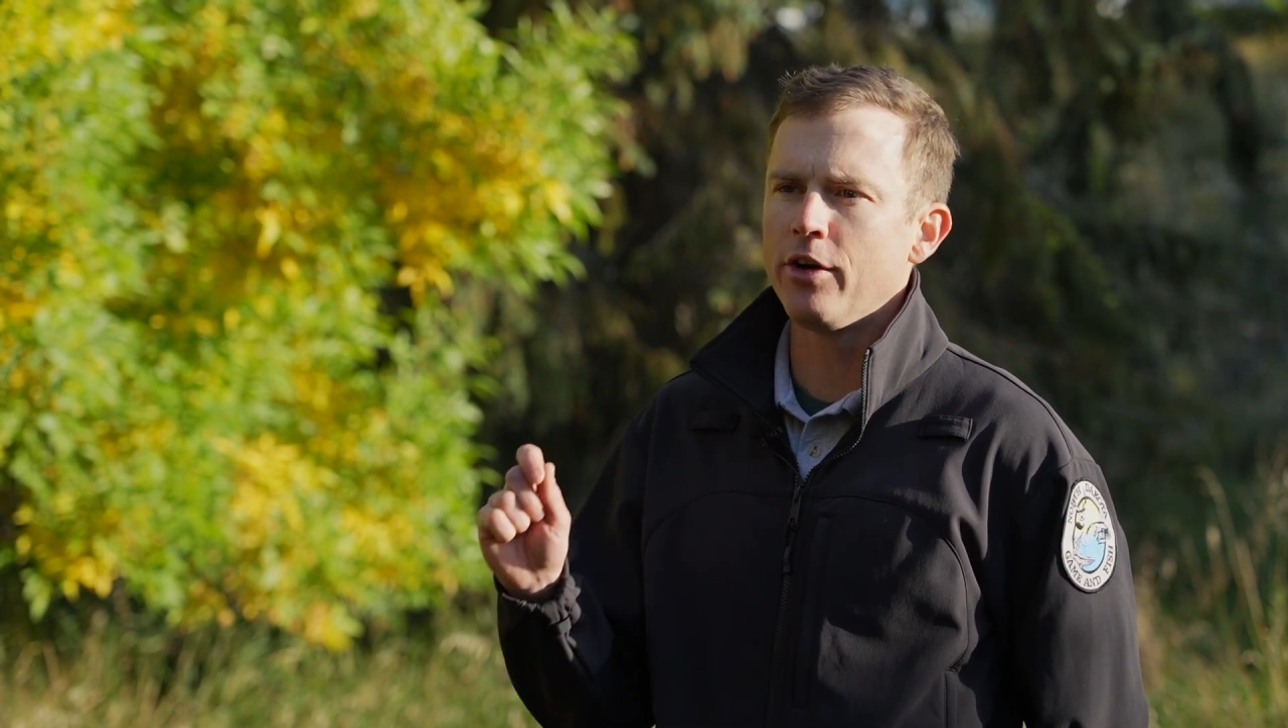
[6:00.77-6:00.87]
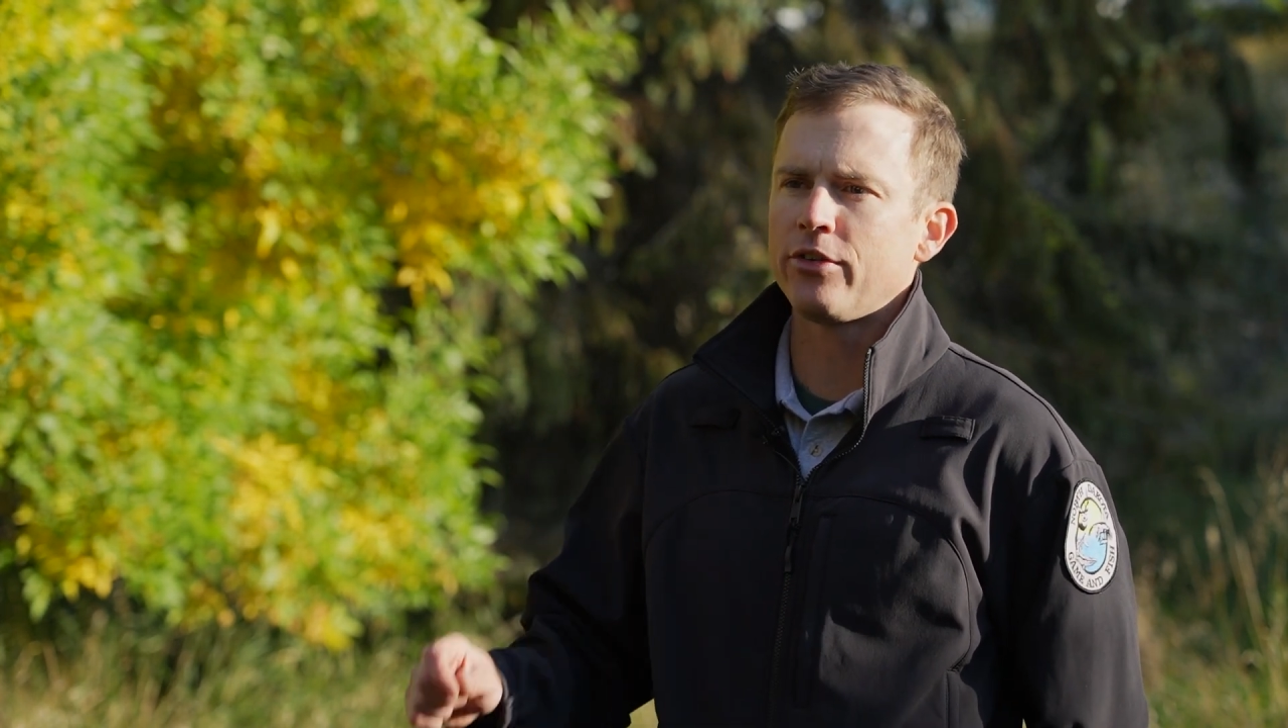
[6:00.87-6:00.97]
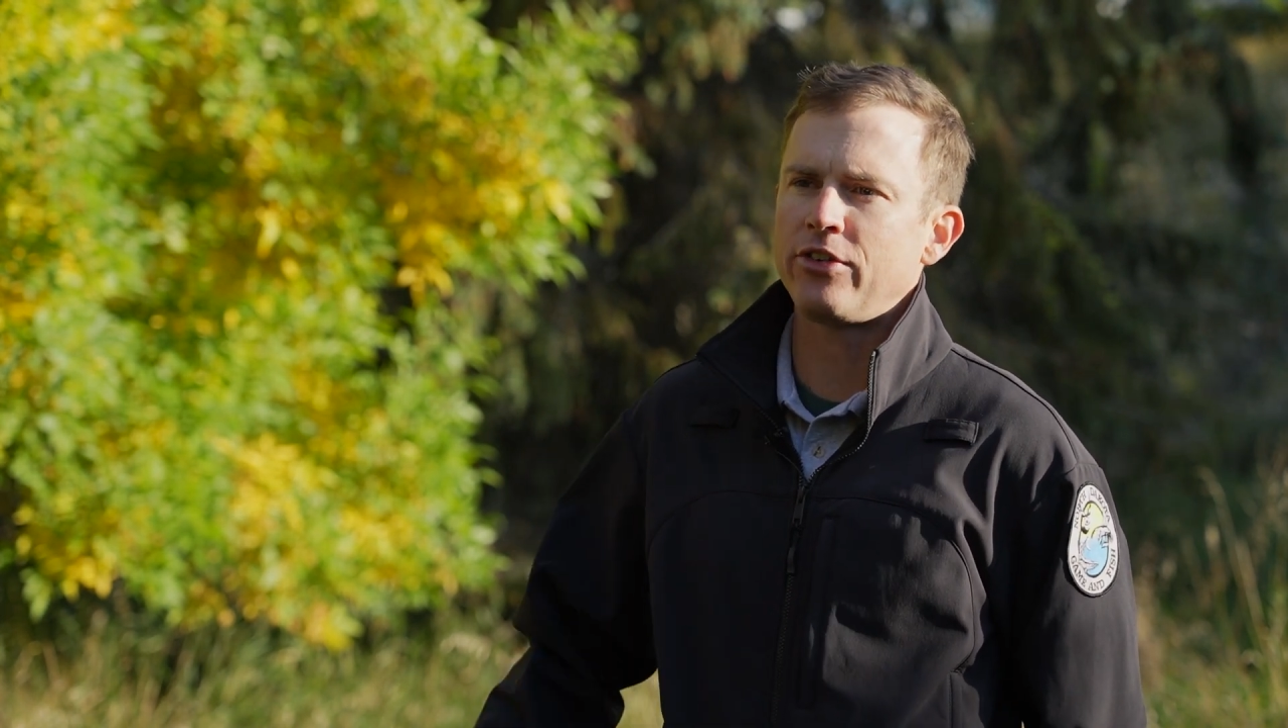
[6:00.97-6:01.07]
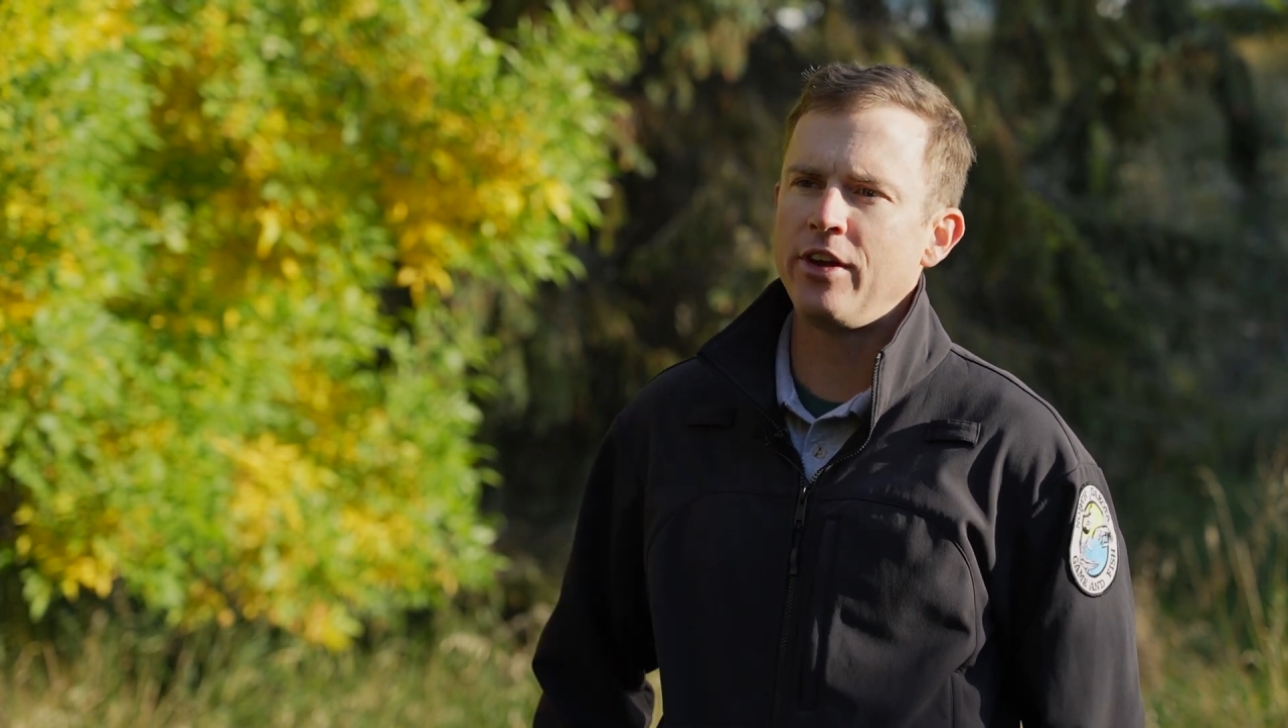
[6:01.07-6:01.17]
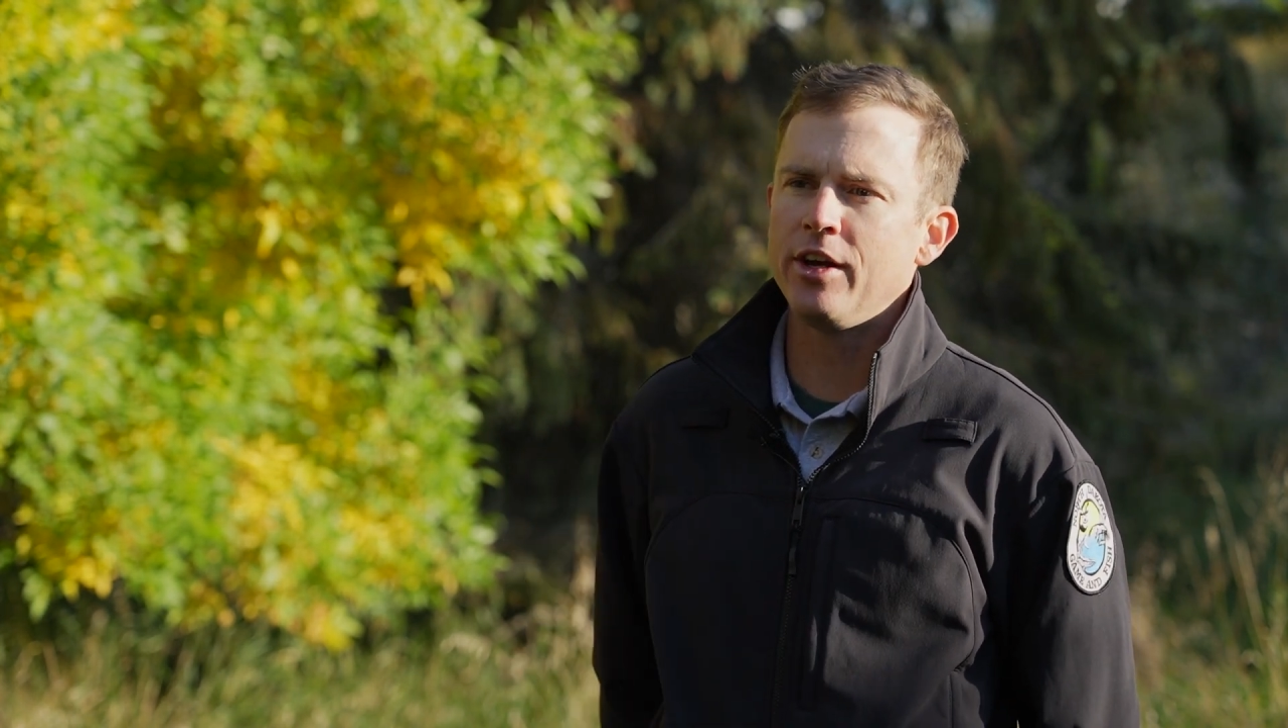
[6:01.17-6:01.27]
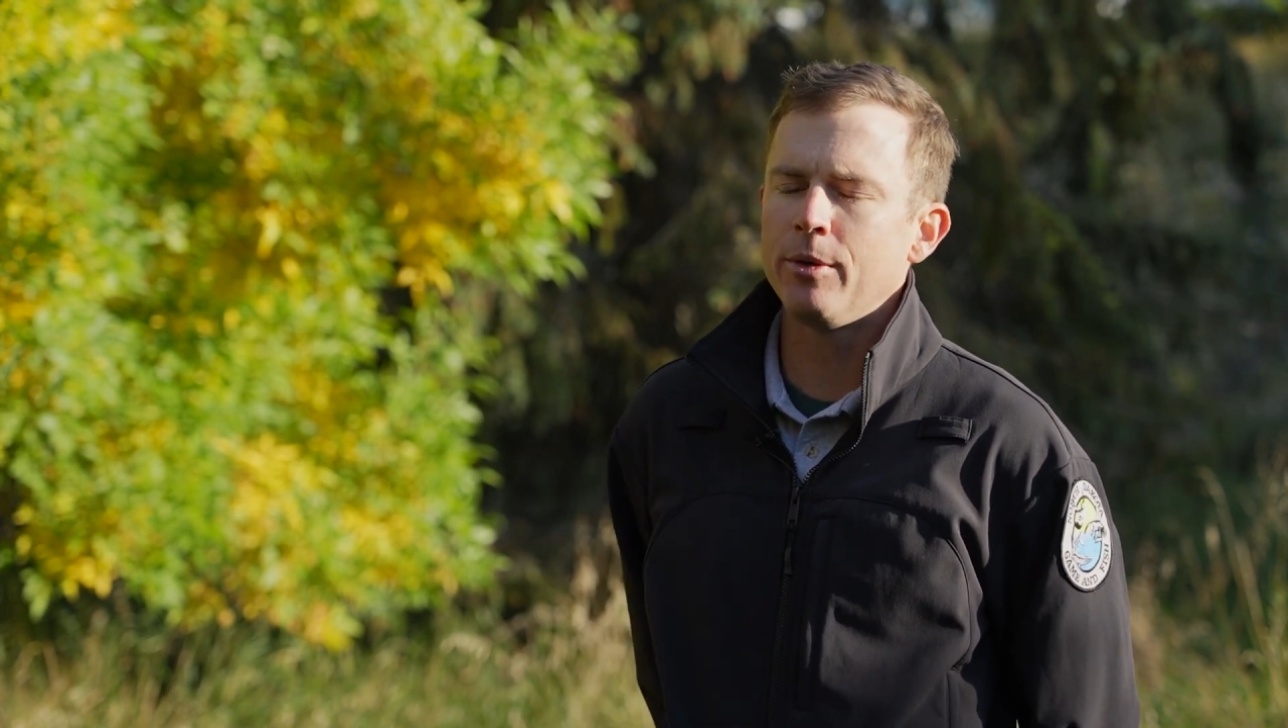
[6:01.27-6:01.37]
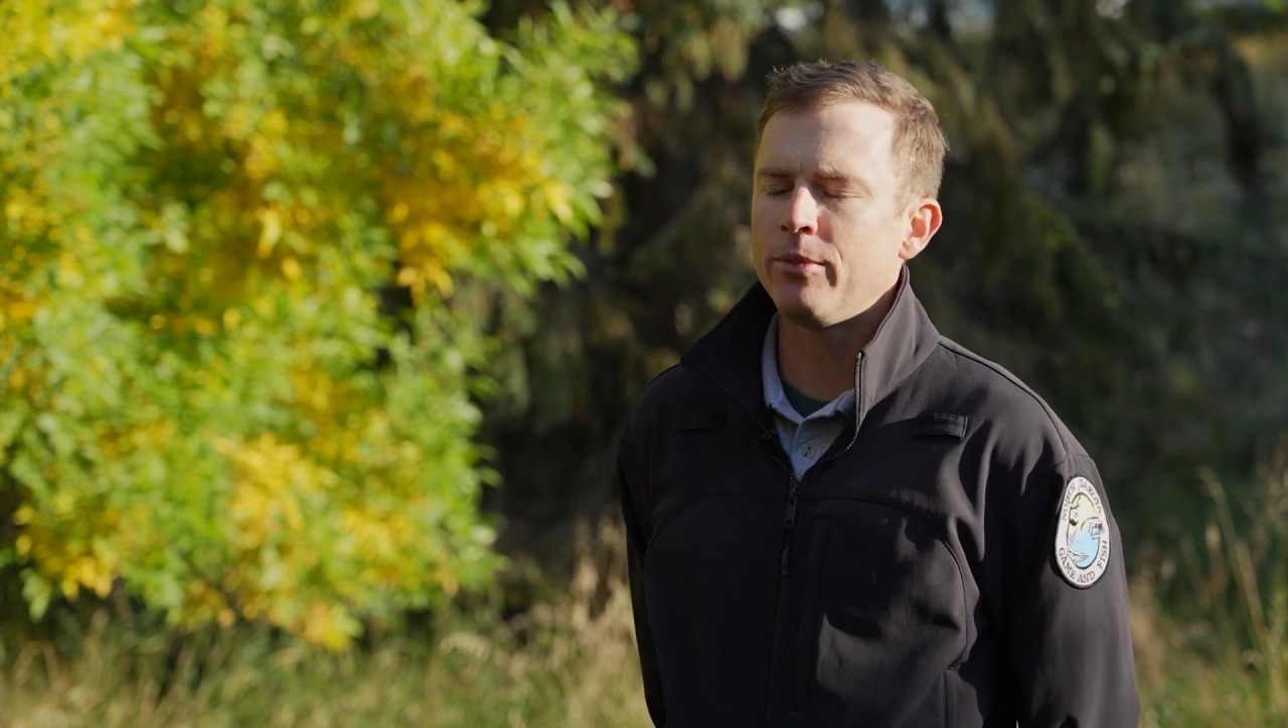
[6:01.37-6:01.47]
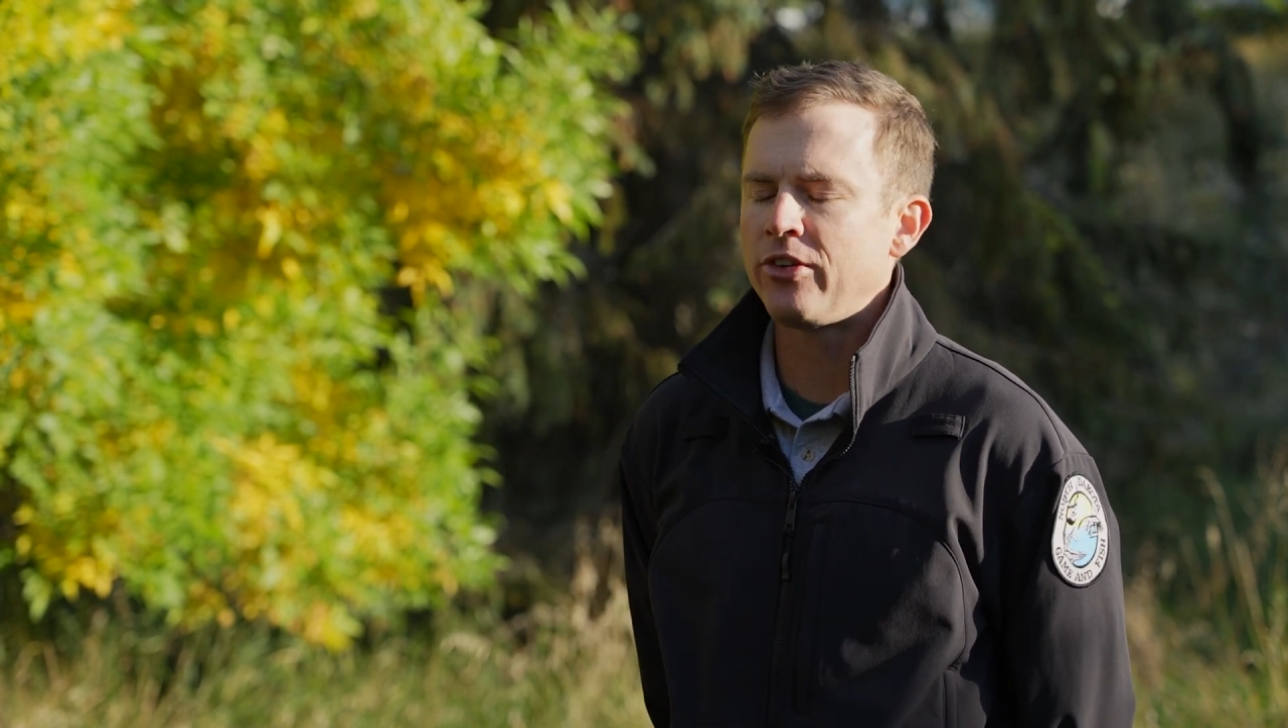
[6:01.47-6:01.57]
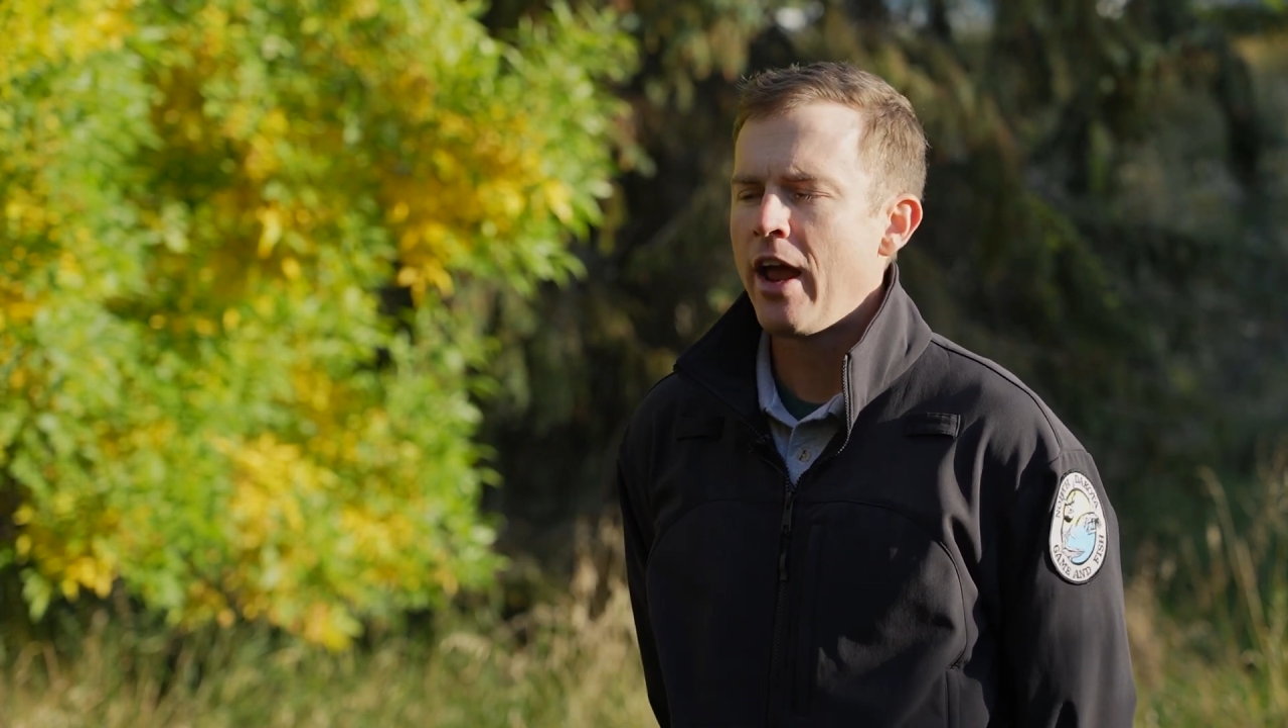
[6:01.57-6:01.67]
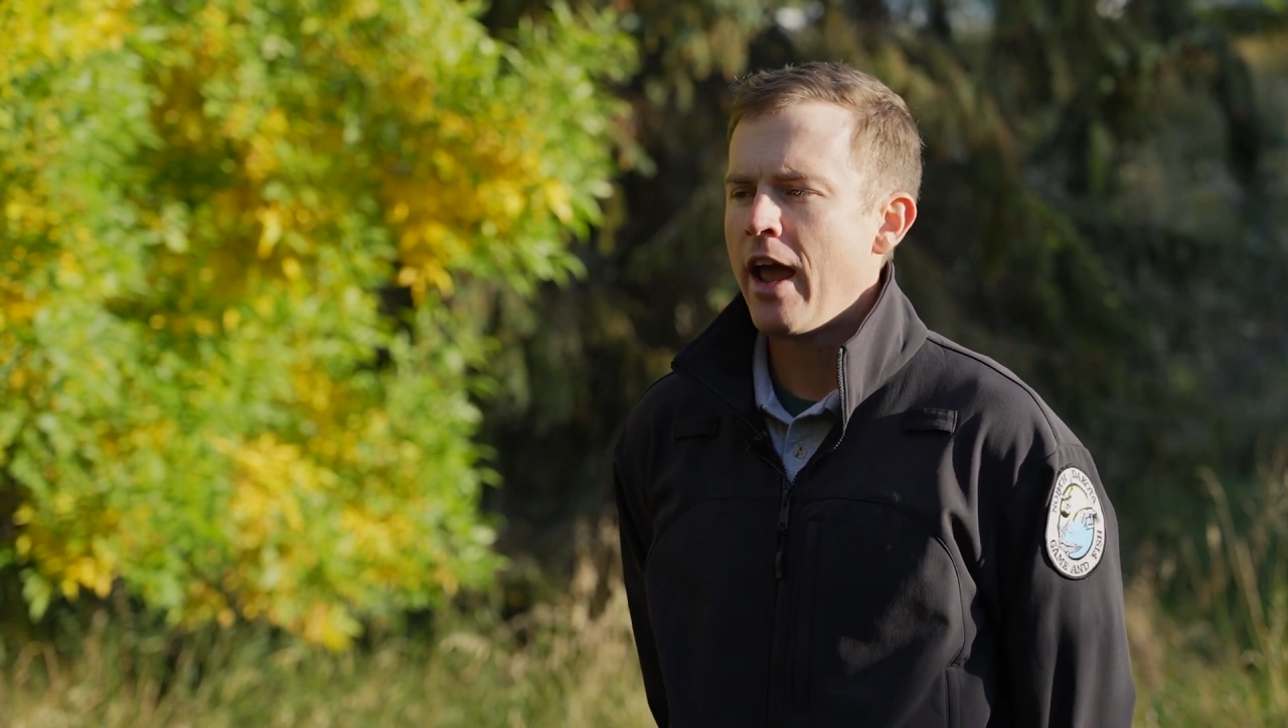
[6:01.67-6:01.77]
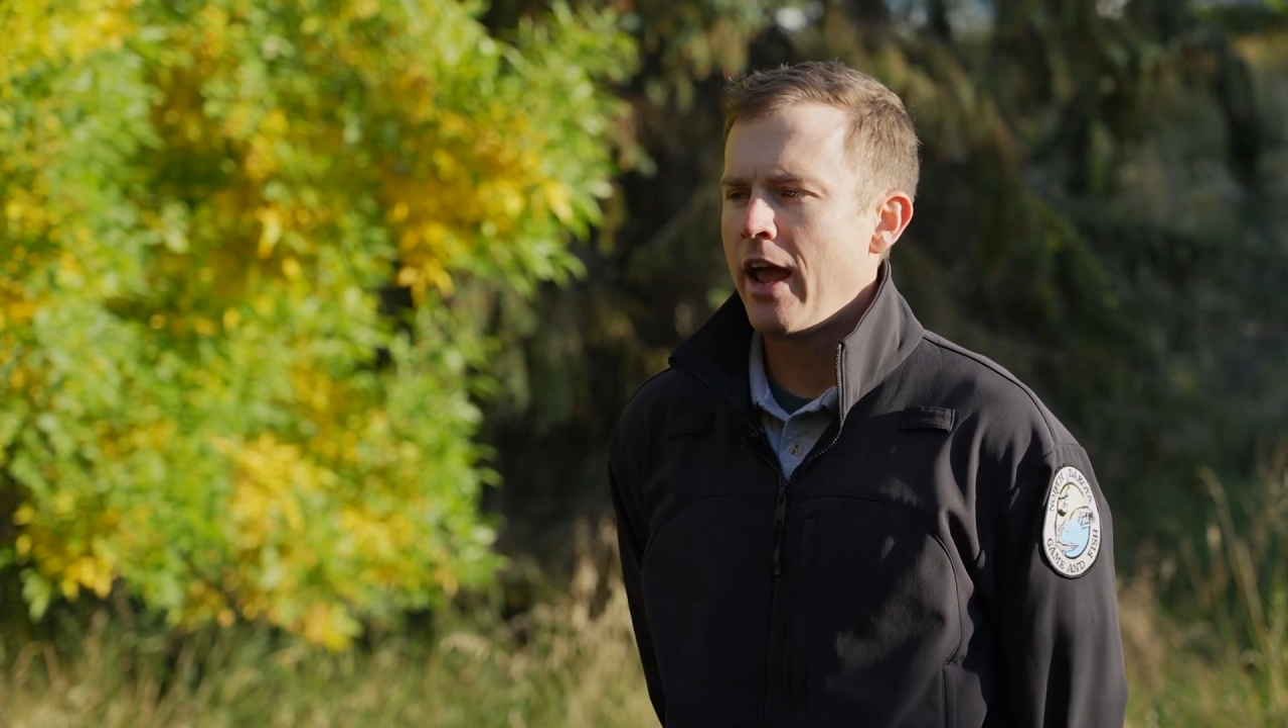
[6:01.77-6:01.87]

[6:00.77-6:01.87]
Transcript: no-see-ums,